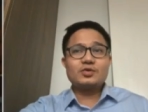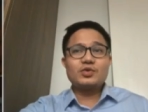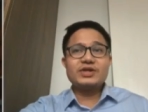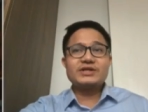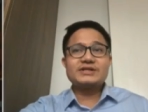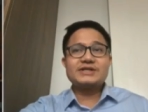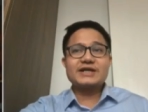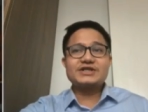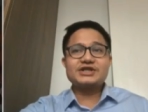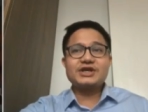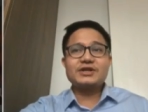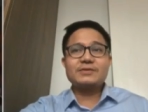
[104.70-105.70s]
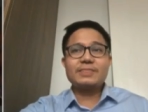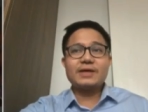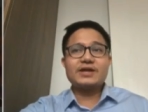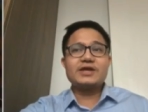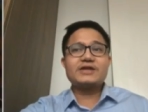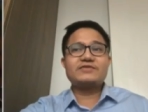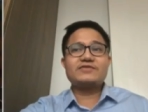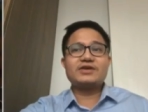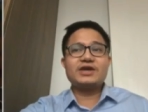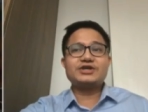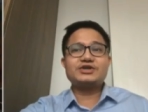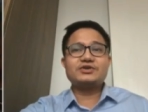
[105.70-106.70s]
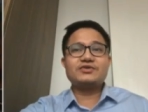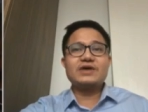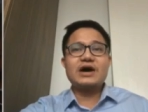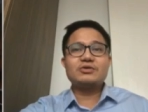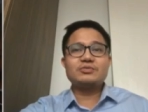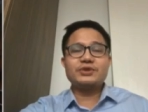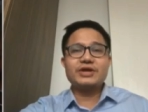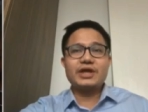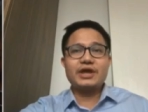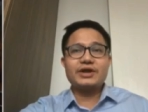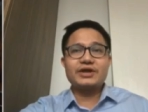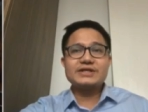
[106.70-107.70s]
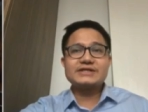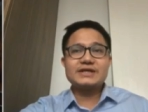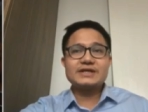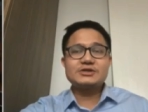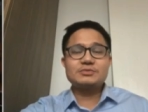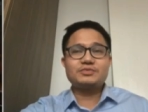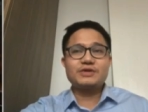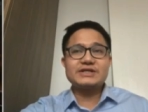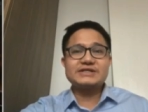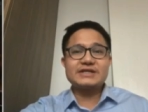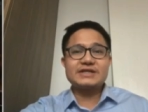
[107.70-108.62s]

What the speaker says: detection, identification of outbreak areas, and suppressing the